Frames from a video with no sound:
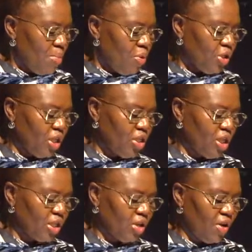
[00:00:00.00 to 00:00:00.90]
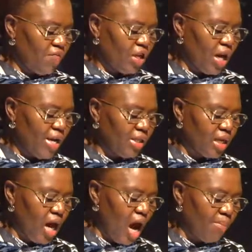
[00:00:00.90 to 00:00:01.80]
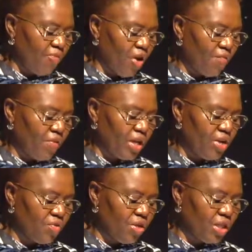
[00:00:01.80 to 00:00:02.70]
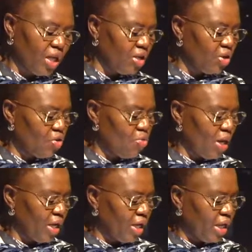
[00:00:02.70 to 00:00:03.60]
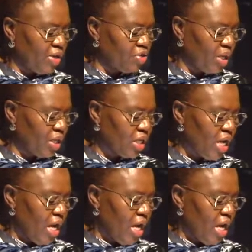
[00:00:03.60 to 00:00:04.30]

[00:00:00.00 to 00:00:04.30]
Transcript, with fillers: positioning South Africa as a hub for African regional and global engagement,